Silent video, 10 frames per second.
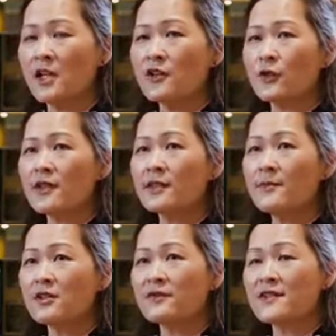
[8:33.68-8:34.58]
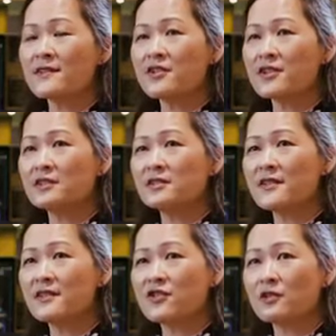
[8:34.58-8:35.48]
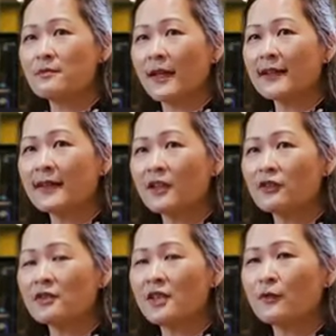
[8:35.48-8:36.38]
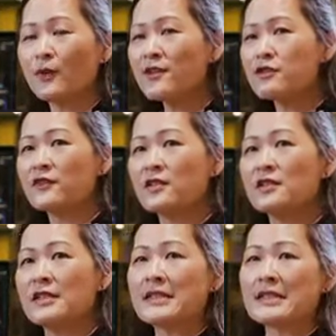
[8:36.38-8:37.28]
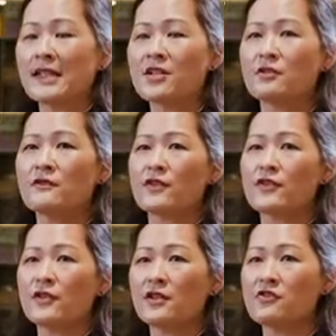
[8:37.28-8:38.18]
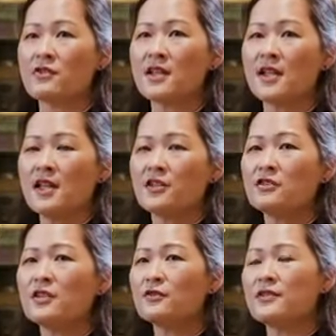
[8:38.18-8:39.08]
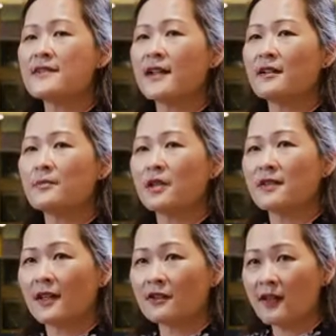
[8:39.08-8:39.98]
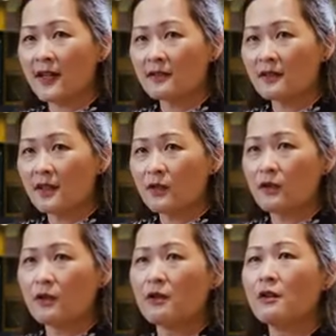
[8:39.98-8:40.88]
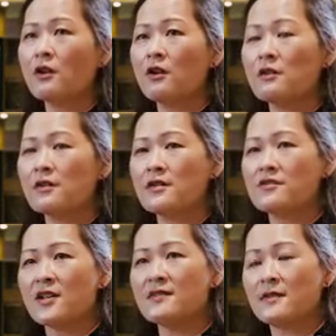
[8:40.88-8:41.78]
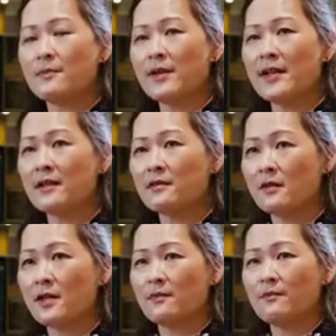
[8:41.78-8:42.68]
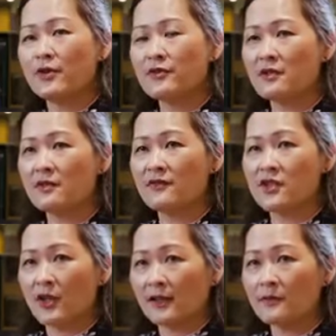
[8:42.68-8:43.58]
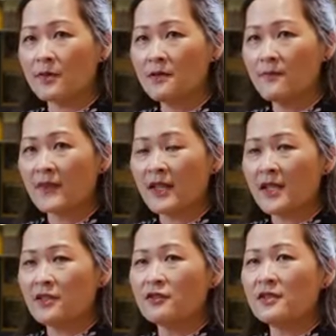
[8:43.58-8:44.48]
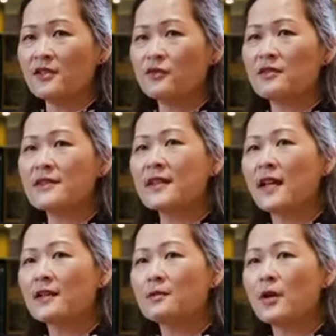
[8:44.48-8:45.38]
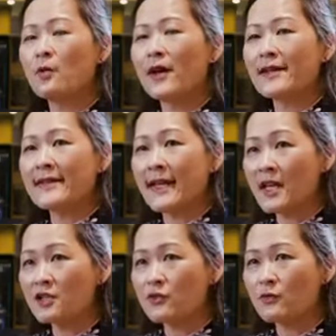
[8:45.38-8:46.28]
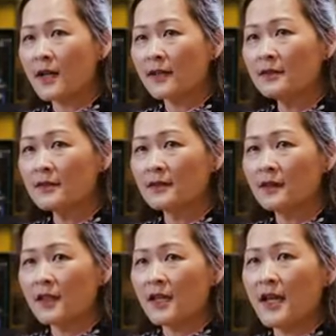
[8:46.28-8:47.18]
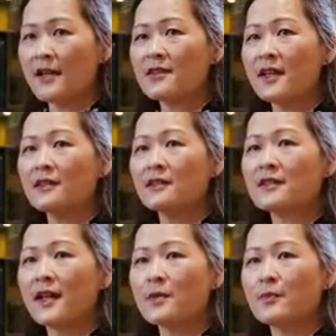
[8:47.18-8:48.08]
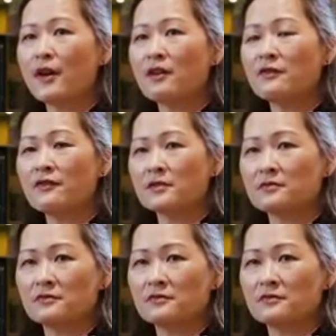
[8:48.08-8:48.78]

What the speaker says: So in terms of the surgical decision making, once you've got the indication for surgery, you need to decide about cataract or just a plain posterior vitrectomy. You need to decide about what gauge you want, and then the type of